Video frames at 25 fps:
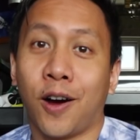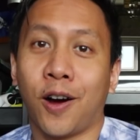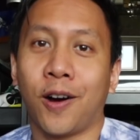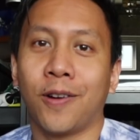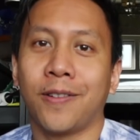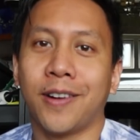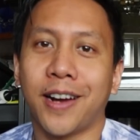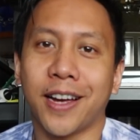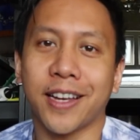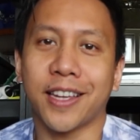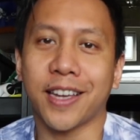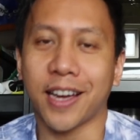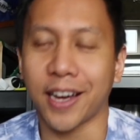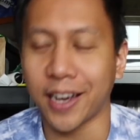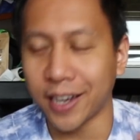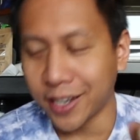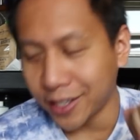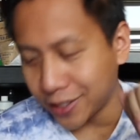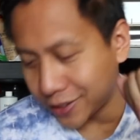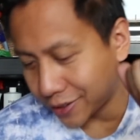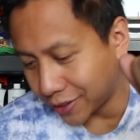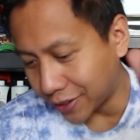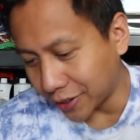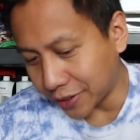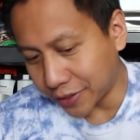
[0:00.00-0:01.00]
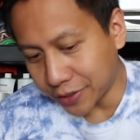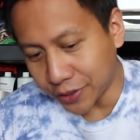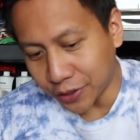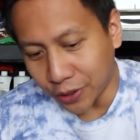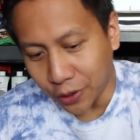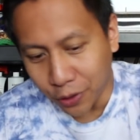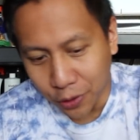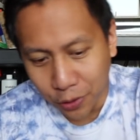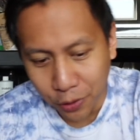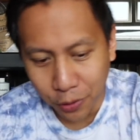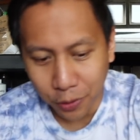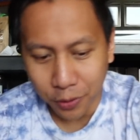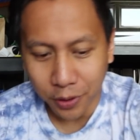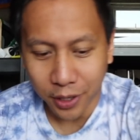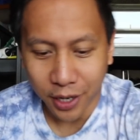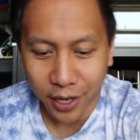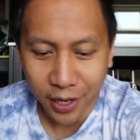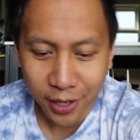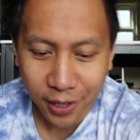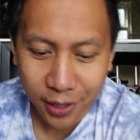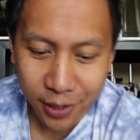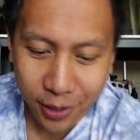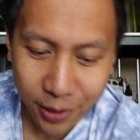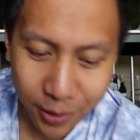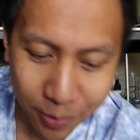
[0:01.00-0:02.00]
All right, guys. So,
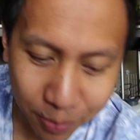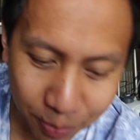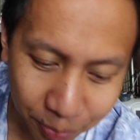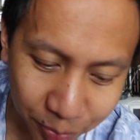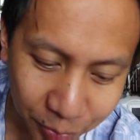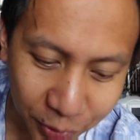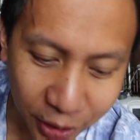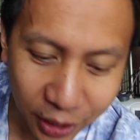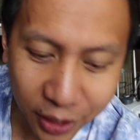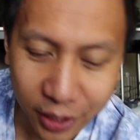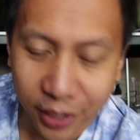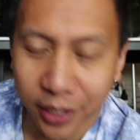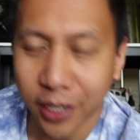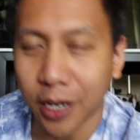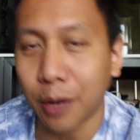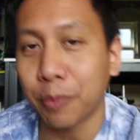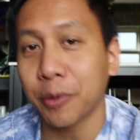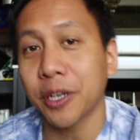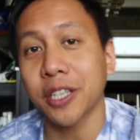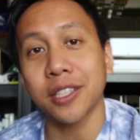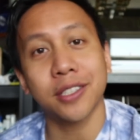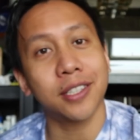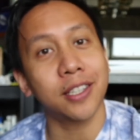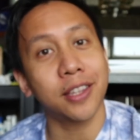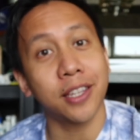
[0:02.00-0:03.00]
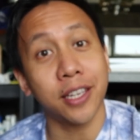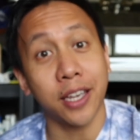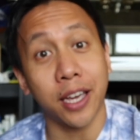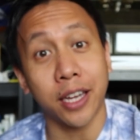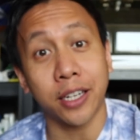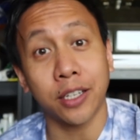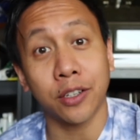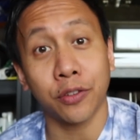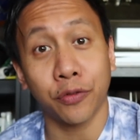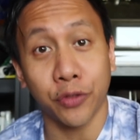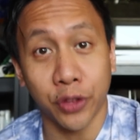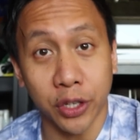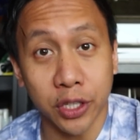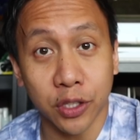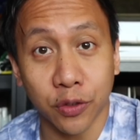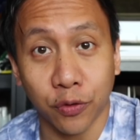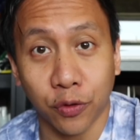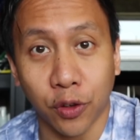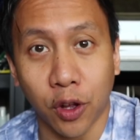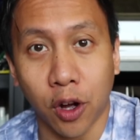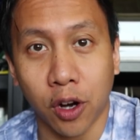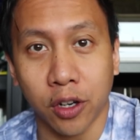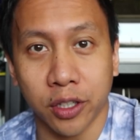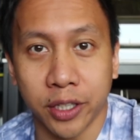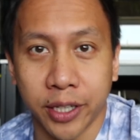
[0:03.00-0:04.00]
coming to the end of this
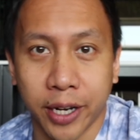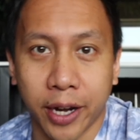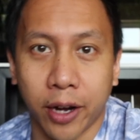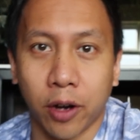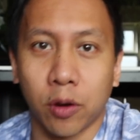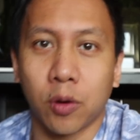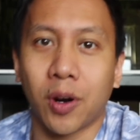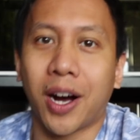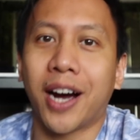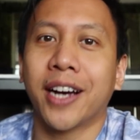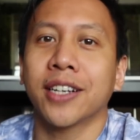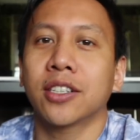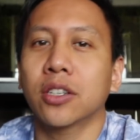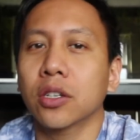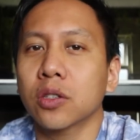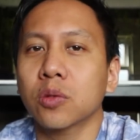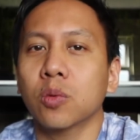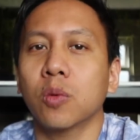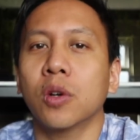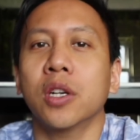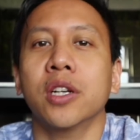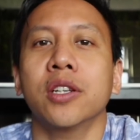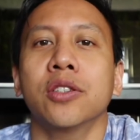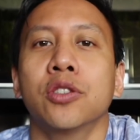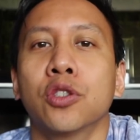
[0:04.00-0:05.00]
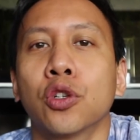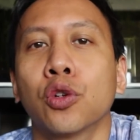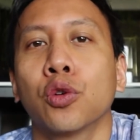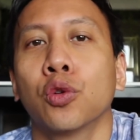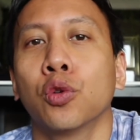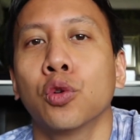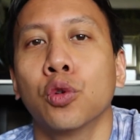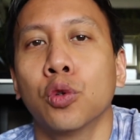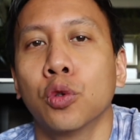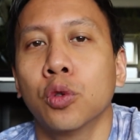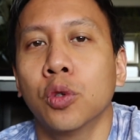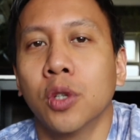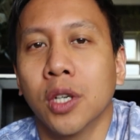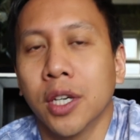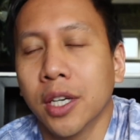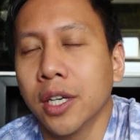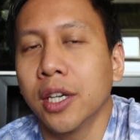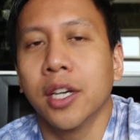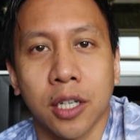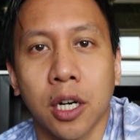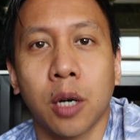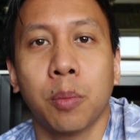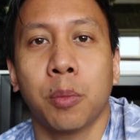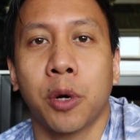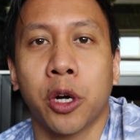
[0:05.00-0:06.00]
vlog now, I just wanted to
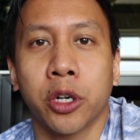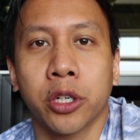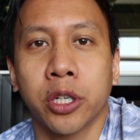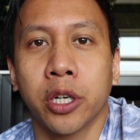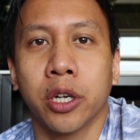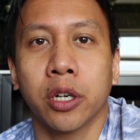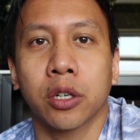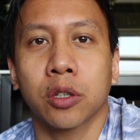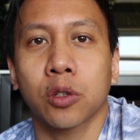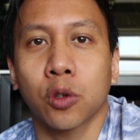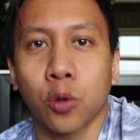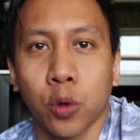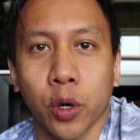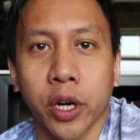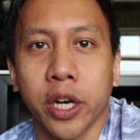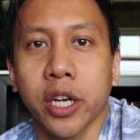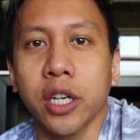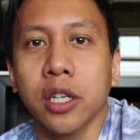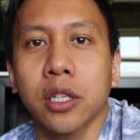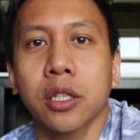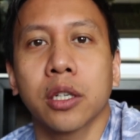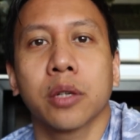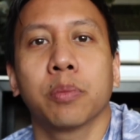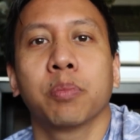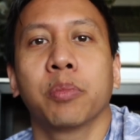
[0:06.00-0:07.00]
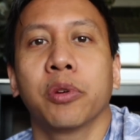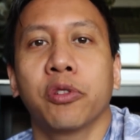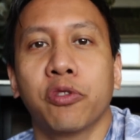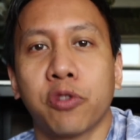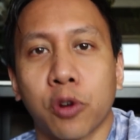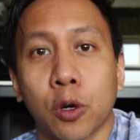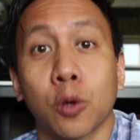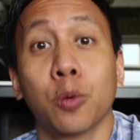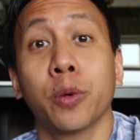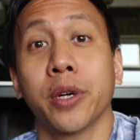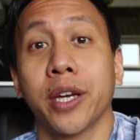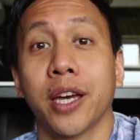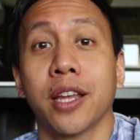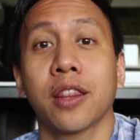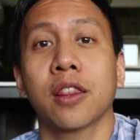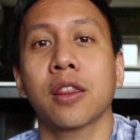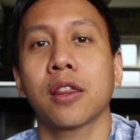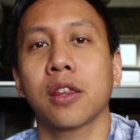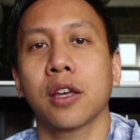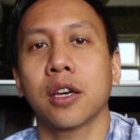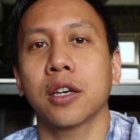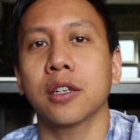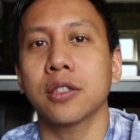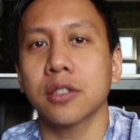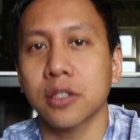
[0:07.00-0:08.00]
come on here quick before we
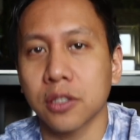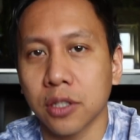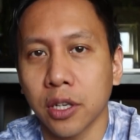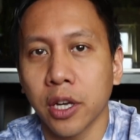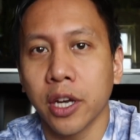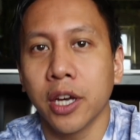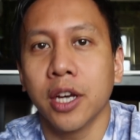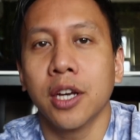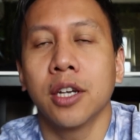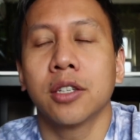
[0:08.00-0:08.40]
end things